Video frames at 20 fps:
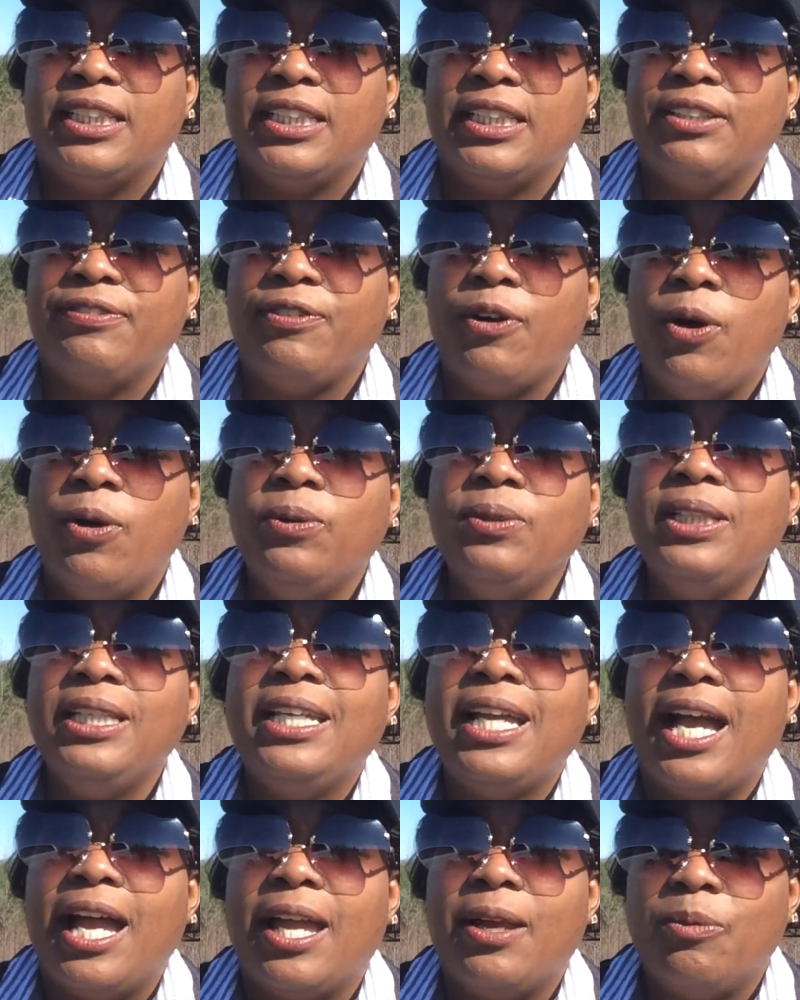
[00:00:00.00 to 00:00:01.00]
if
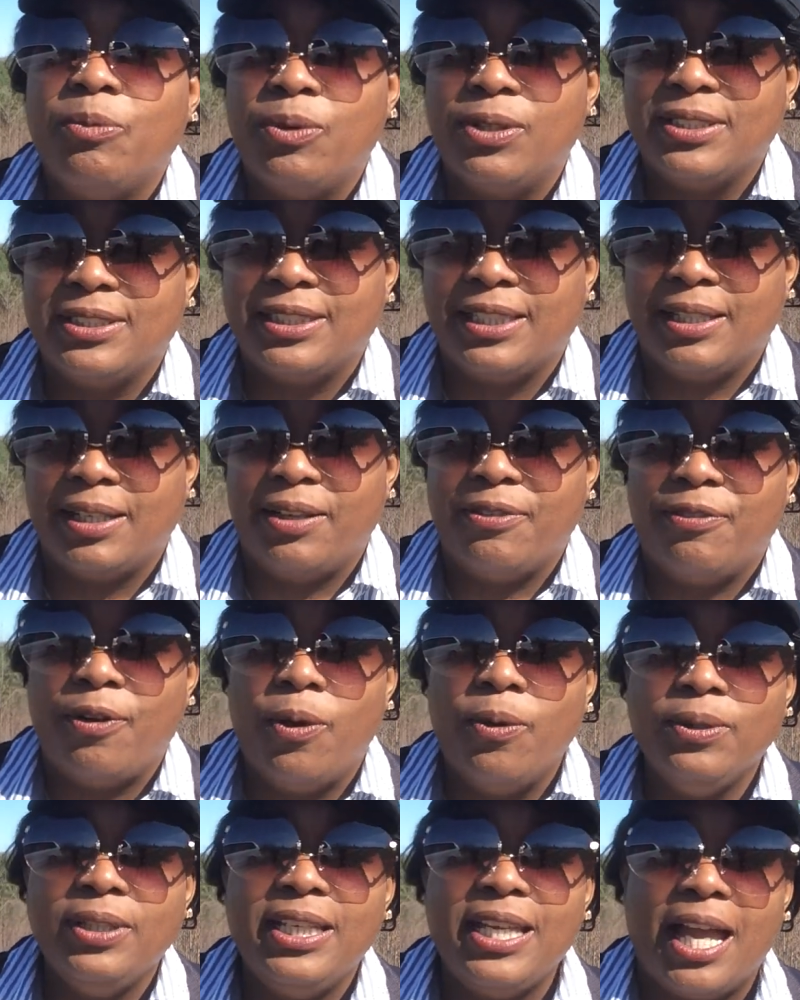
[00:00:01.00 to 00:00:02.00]
only I
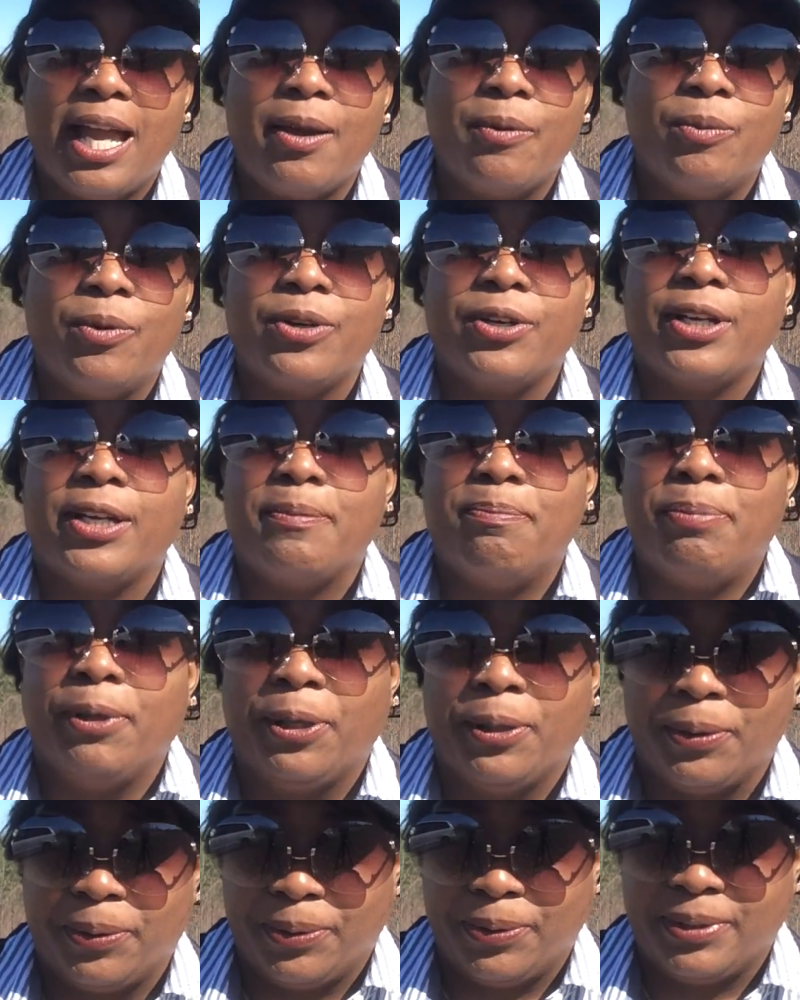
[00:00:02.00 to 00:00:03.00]
were a
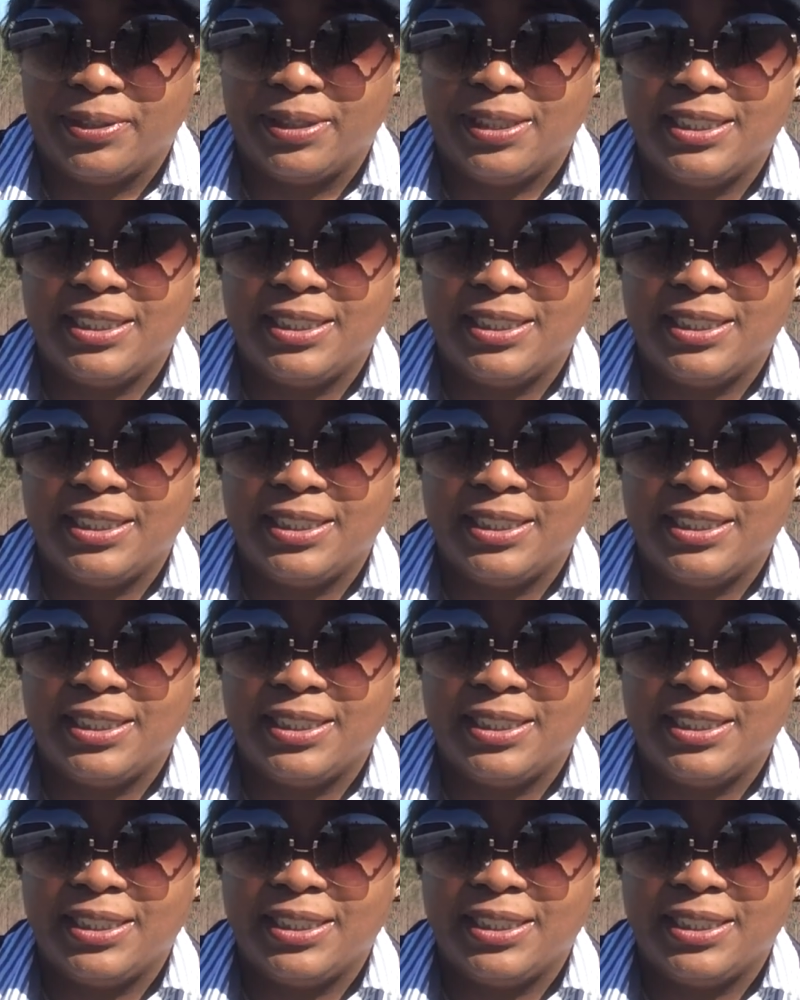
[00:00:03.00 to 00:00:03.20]
bird,